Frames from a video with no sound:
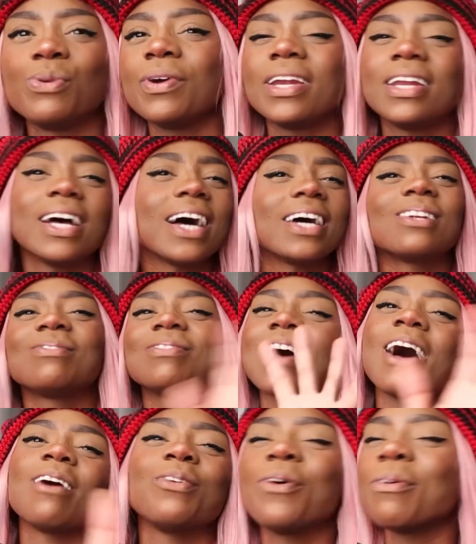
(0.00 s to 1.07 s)
it.
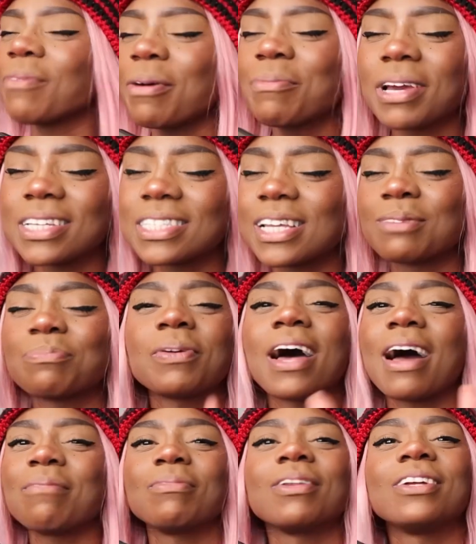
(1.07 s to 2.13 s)
I know I'm not making sense, but
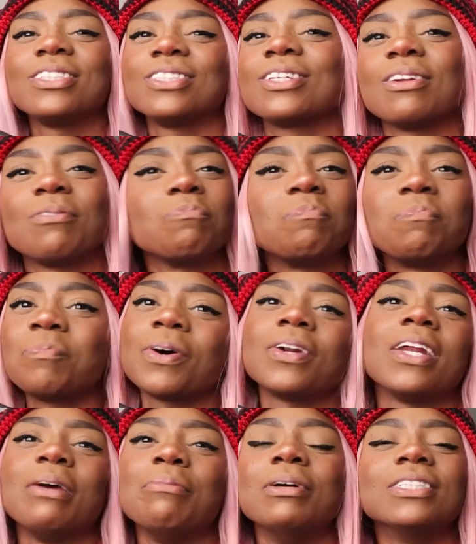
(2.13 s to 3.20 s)
I'm literally just gonna put
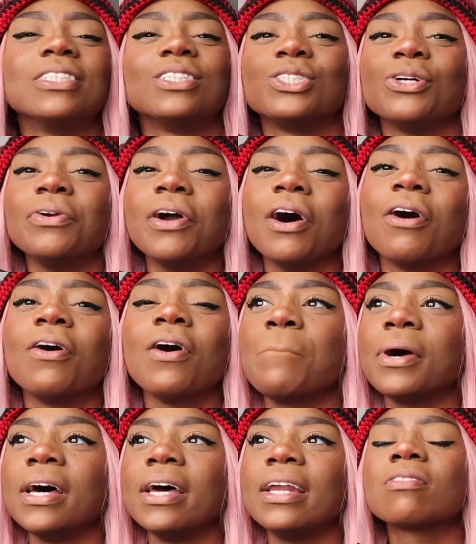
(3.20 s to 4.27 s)
an image and show y'all.
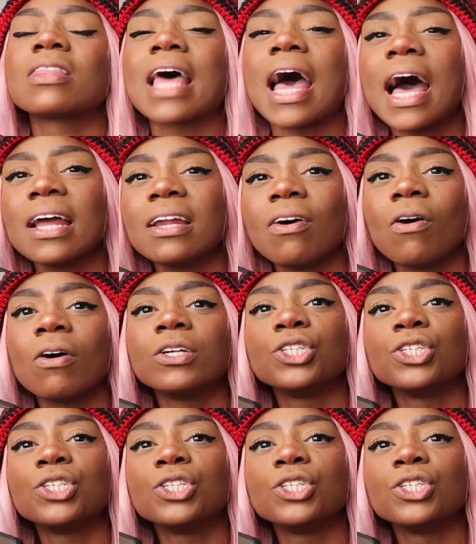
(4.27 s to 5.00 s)
But that on